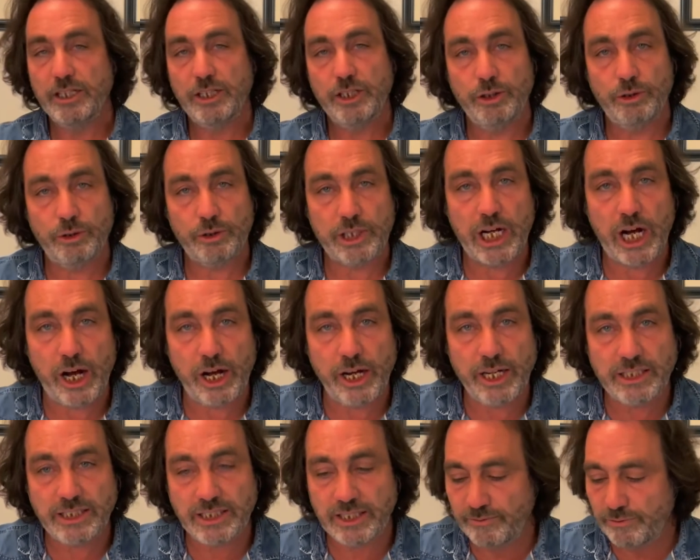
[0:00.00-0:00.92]
your
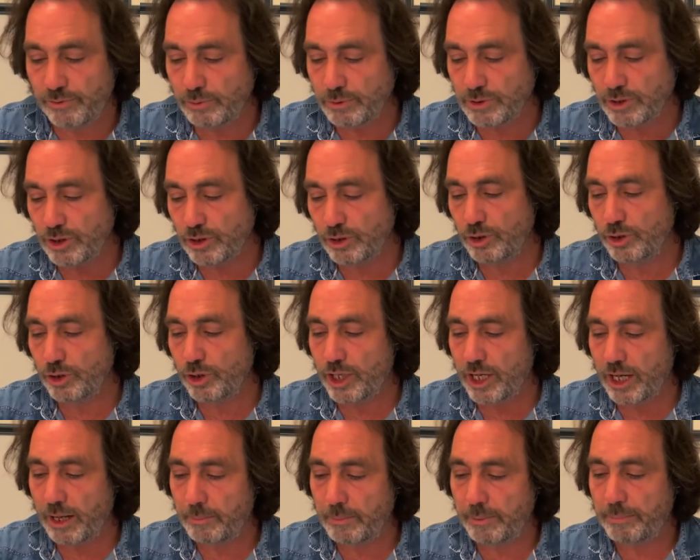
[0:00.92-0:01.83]
guide's influence on your
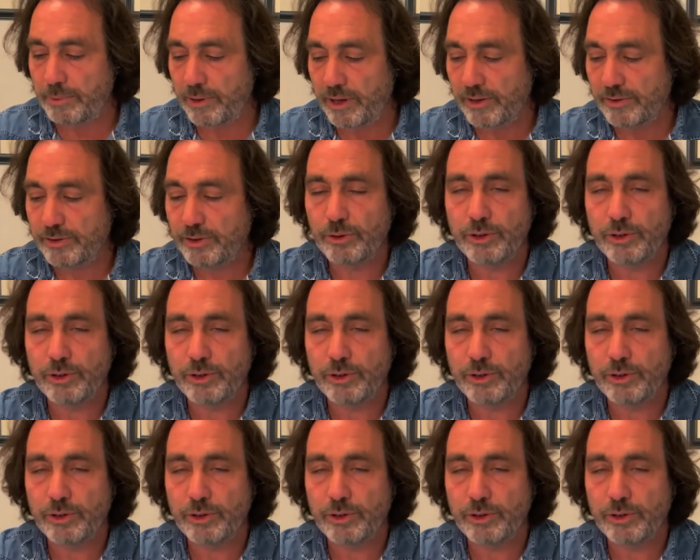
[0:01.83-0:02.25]
karmic path,